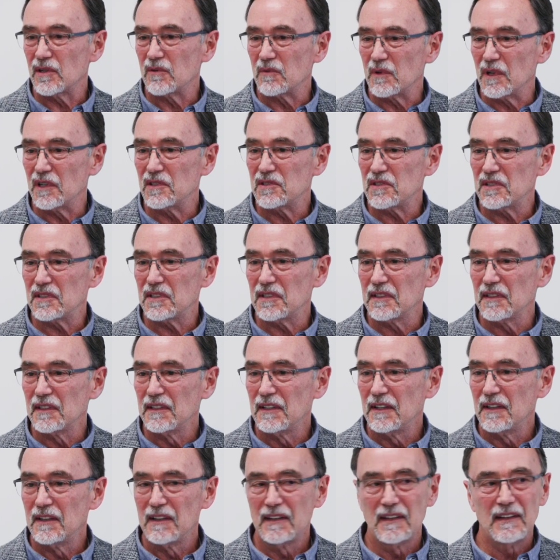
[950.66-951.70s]
in risk.
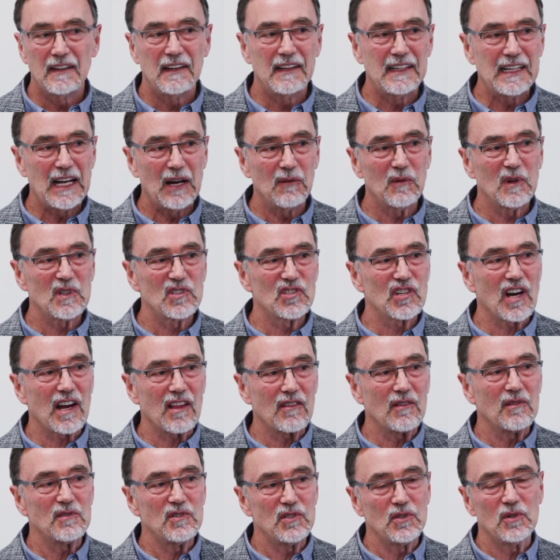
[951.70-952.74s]
And I would
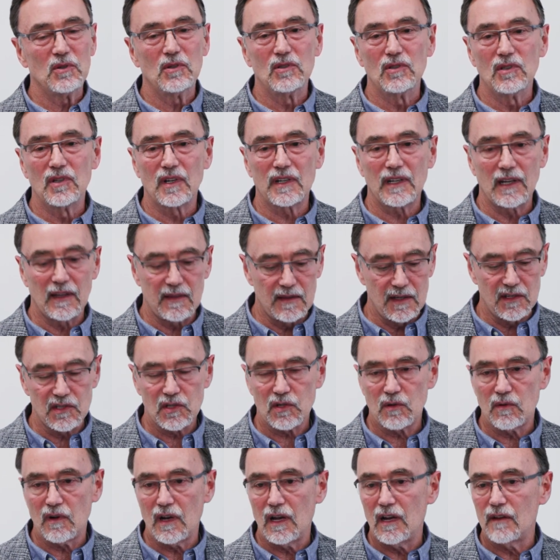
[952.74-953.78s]
challenge you to look at this
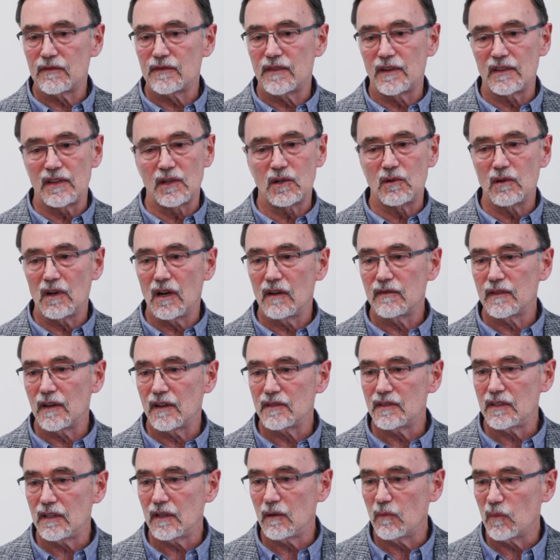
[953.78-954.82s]
graph or the graph
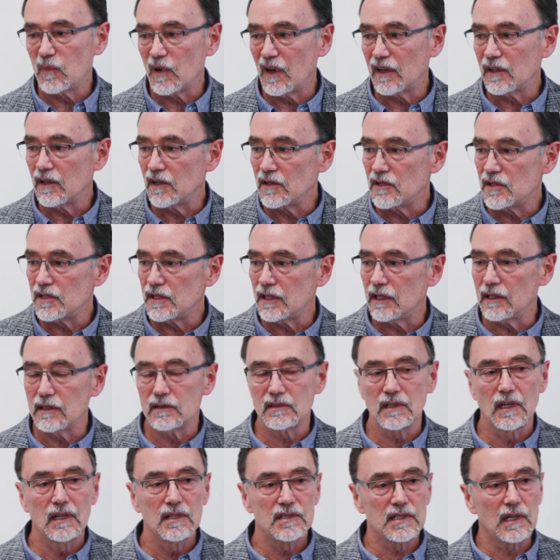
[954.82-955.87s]
on teen pregnancy
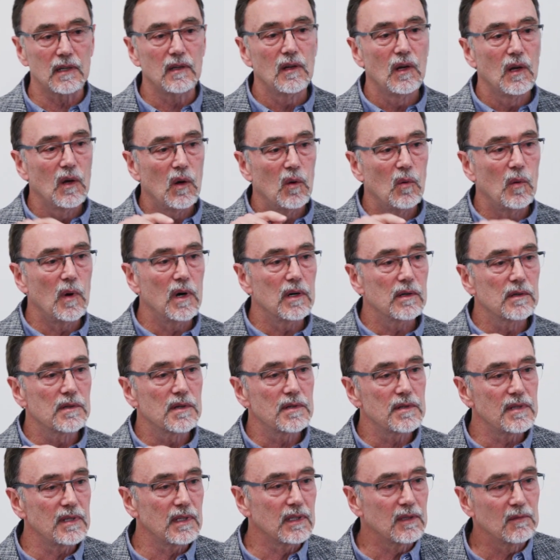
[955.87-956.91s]
and say, where
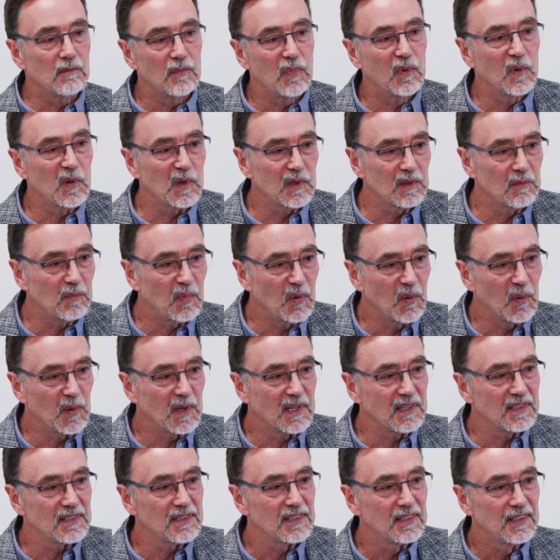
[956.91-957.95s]
is the important
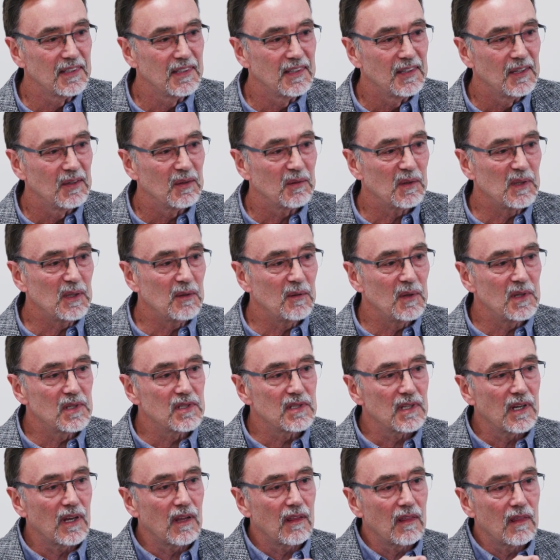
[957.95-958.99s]
point where you would
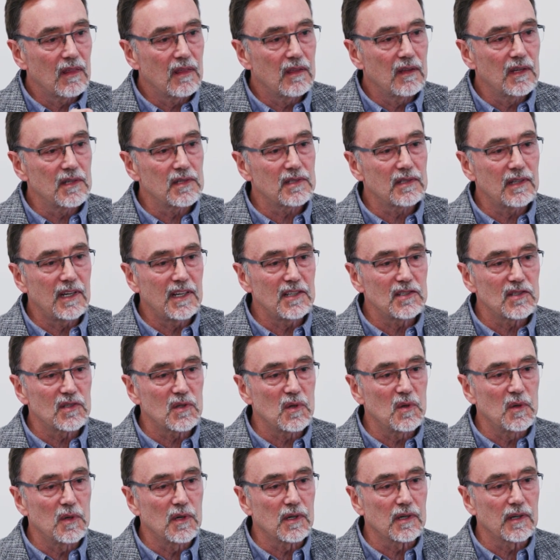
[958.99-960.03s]
say this ACE
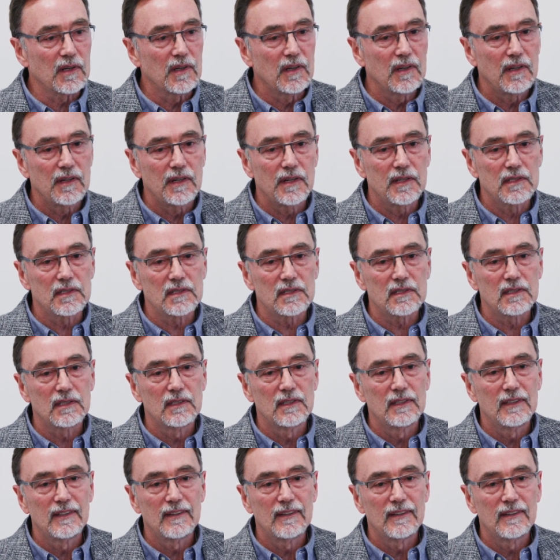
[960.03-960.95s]
score is